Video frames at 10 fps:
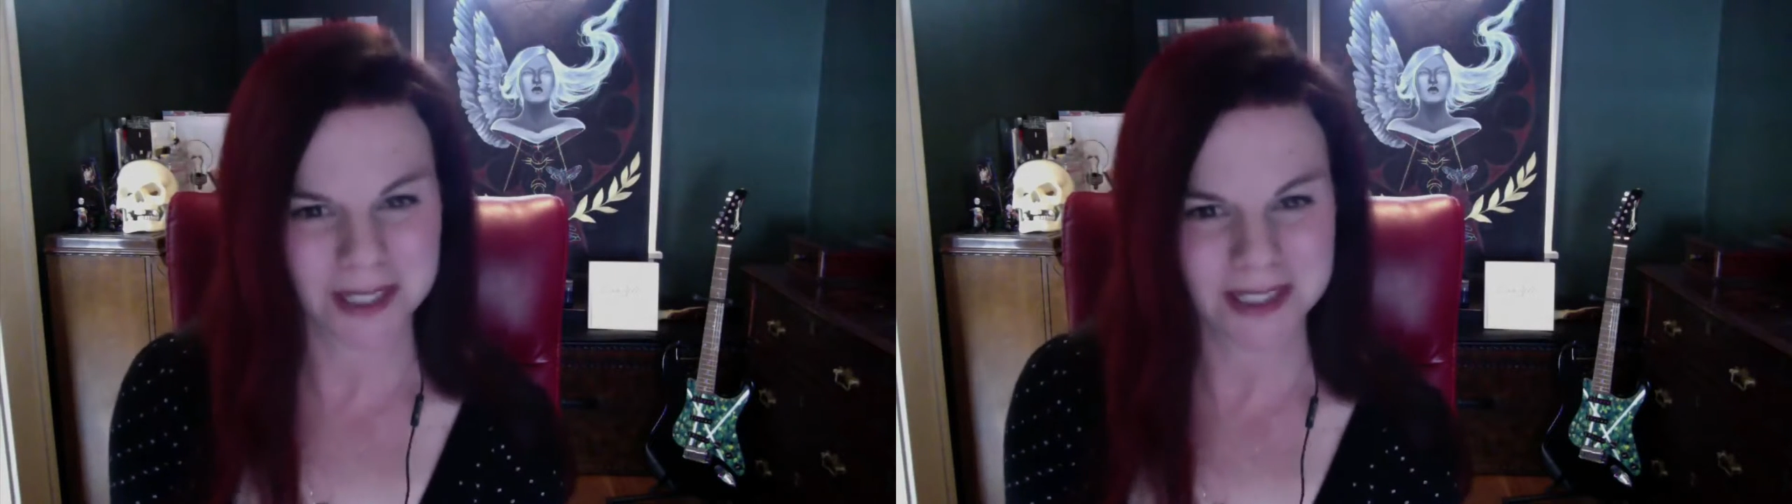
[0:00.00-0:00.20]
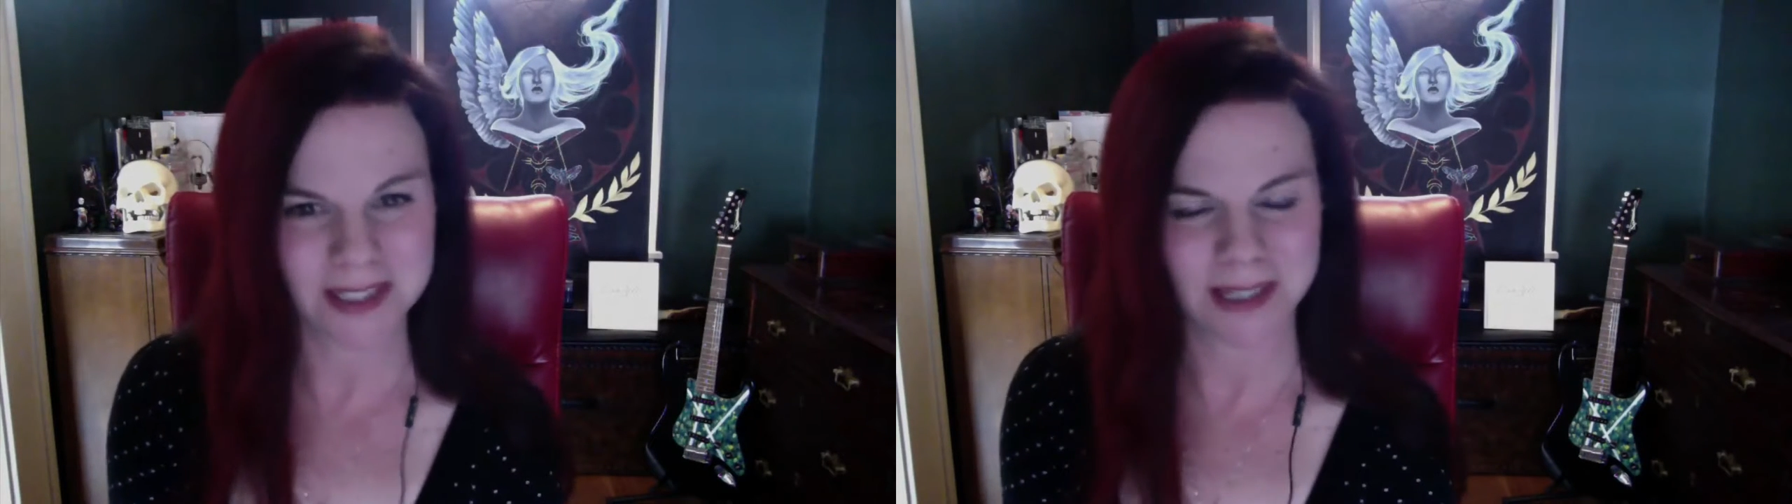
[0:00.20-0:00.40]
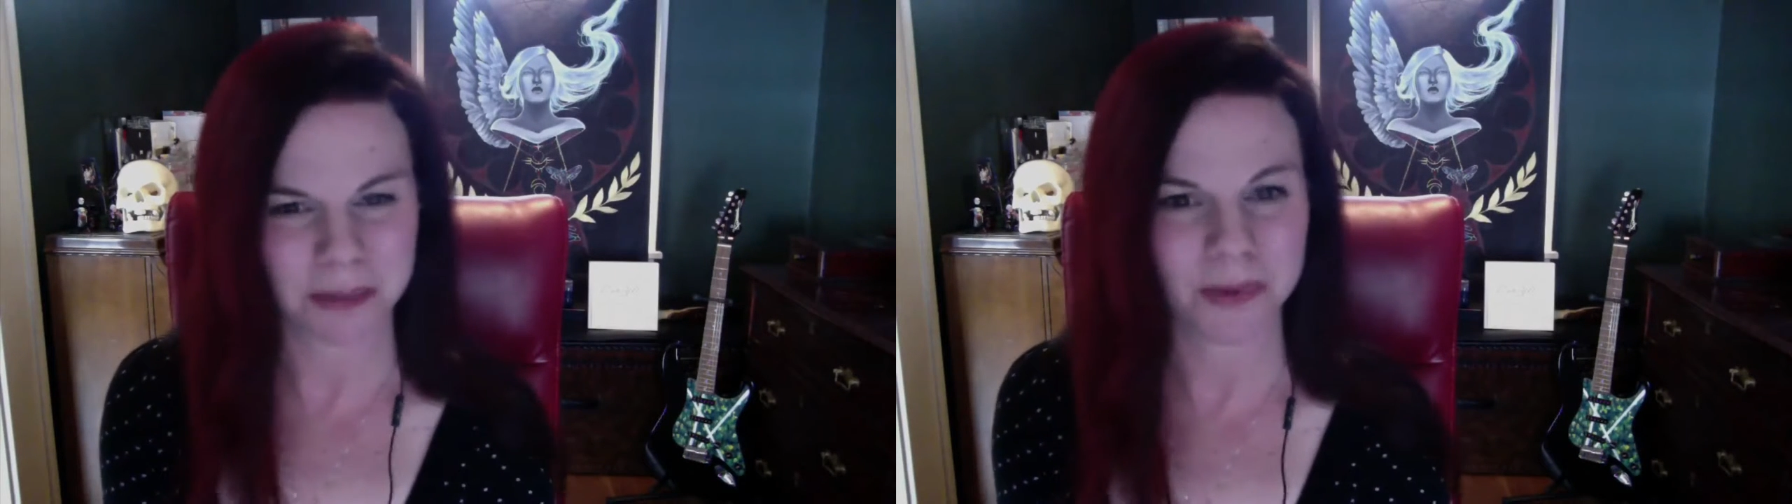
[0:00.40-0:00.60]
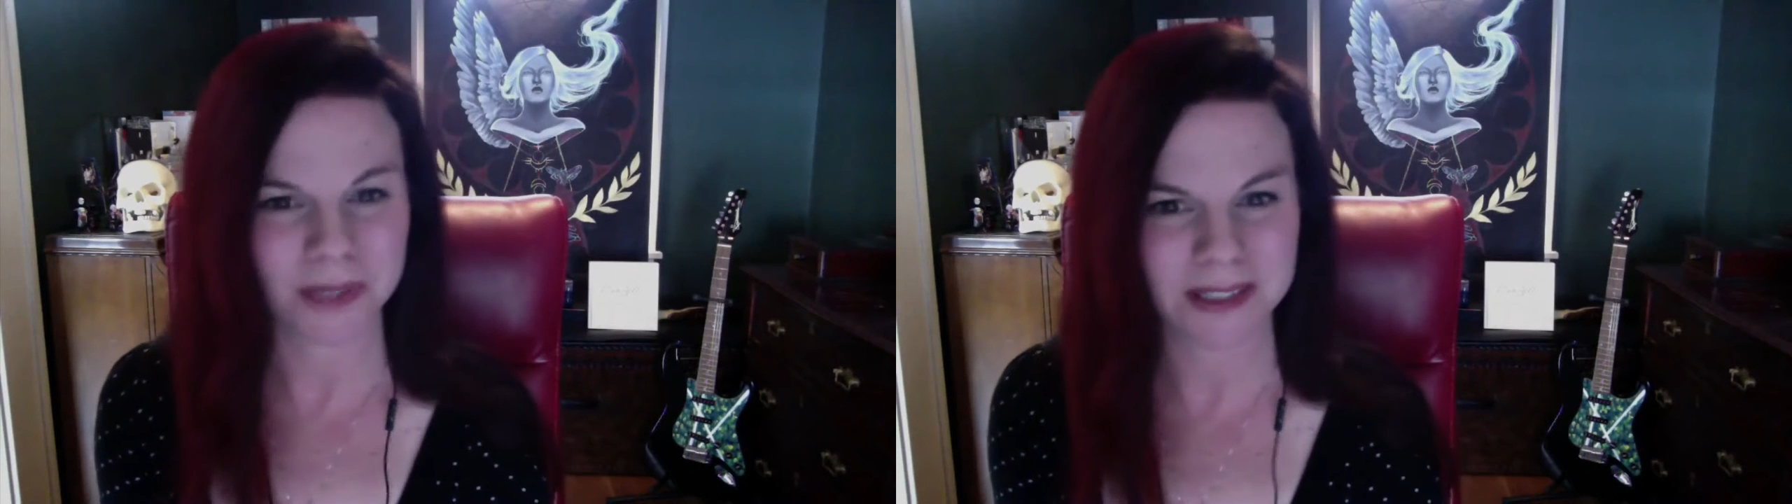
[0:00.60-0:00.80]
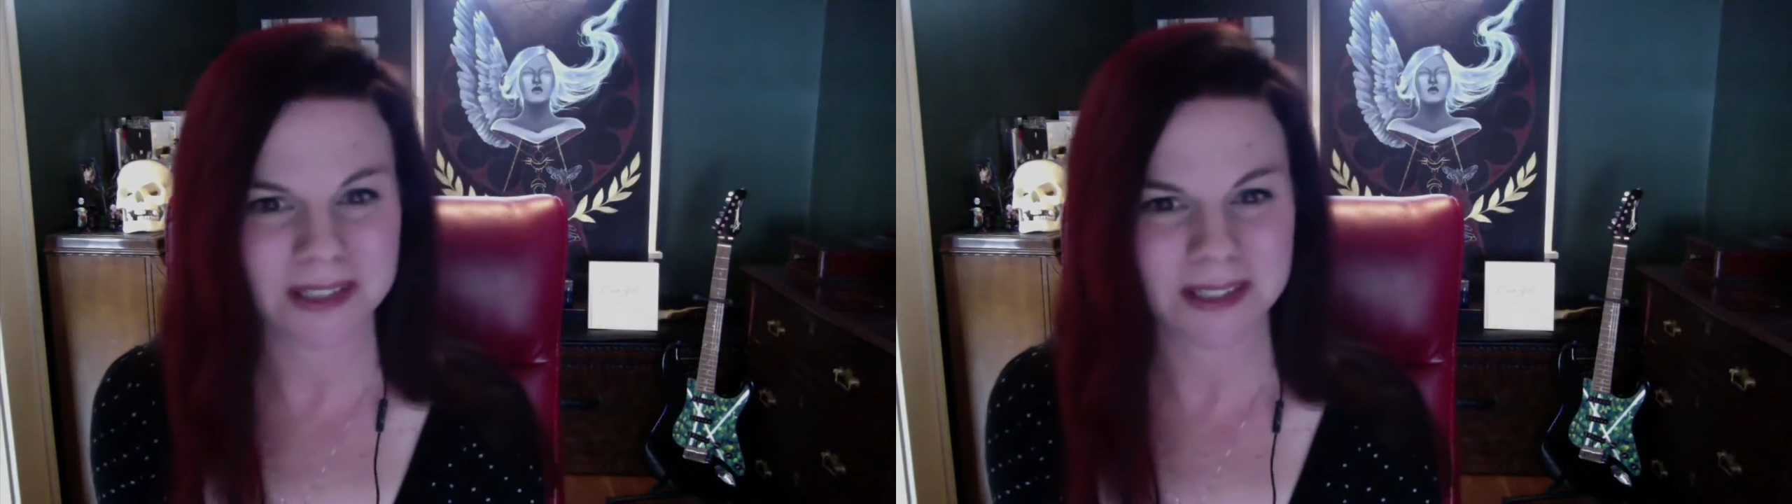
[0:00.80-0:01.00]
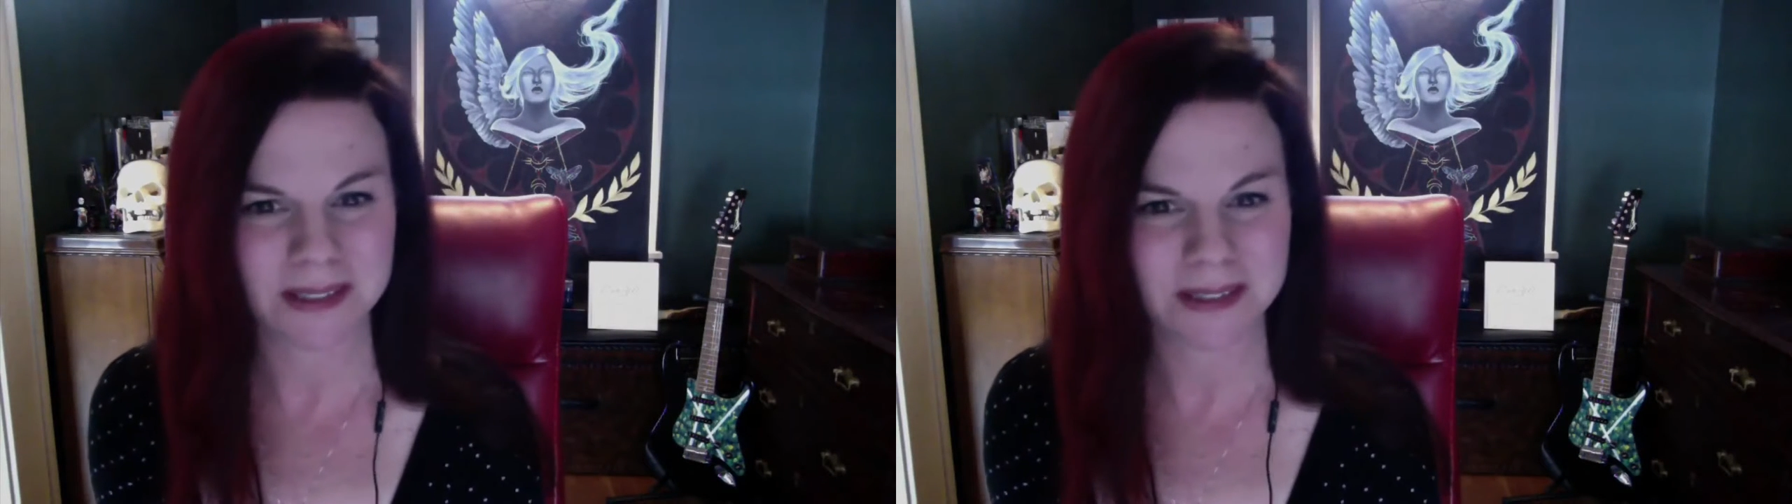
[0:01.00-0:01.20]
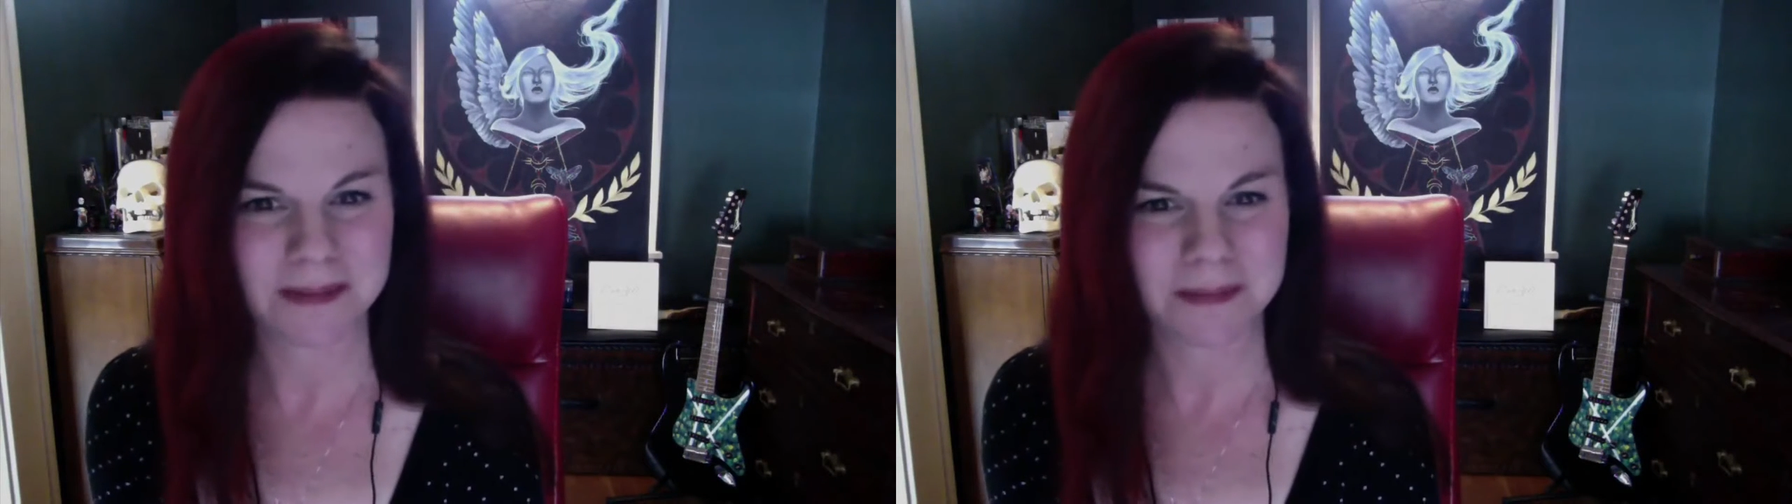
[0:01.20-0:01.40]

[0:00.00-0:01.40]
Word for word: them get to that point.